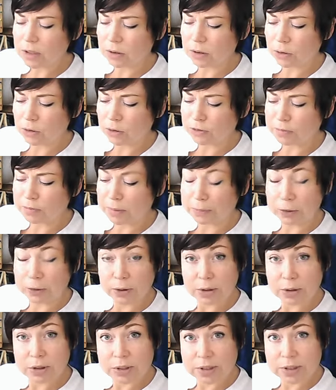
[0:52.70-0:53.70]
of my
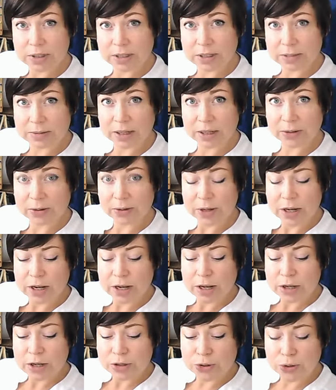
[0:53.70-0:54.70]
books as well.
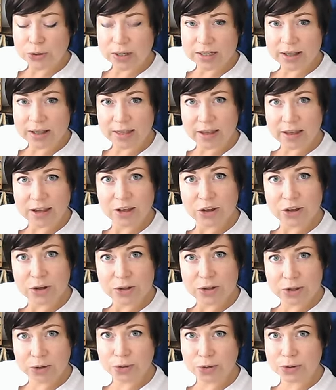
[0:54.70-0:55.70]
So as a thank you
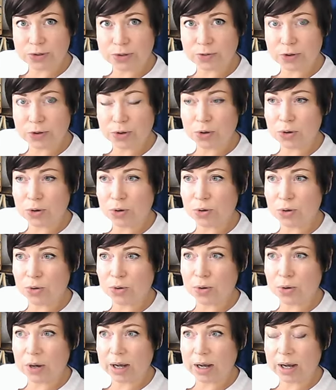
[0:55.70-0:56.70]
to those of you
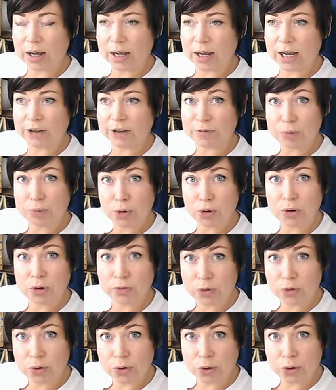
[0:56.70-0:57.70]
who have put
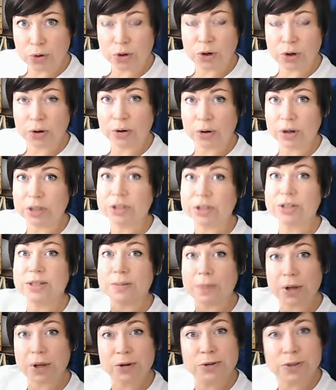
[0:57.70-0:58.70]
reviews on or are just
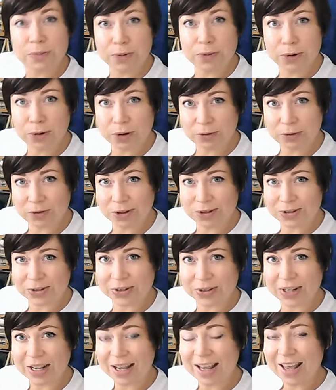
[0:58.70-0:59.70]
about to put reviews
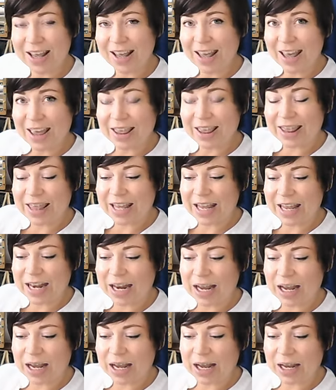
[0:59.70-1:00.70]
on,
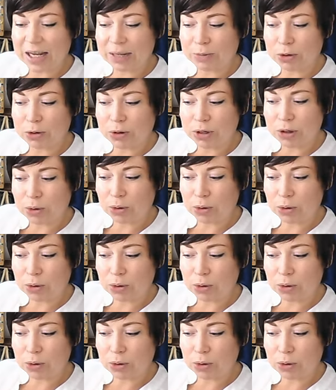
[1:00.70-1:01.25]
then I'm going to